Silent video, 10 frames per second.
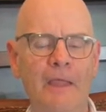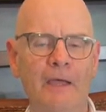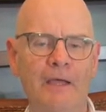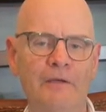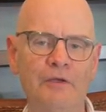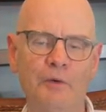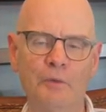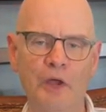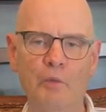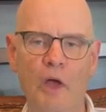You'll
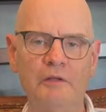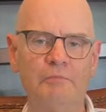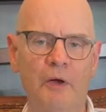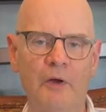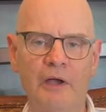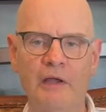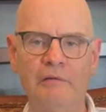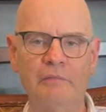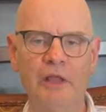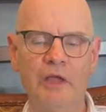read one part
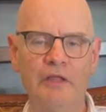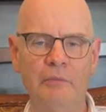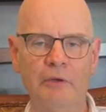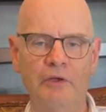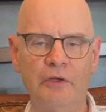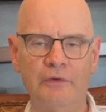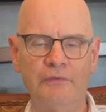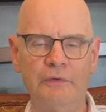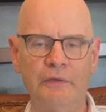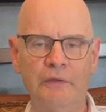in the book of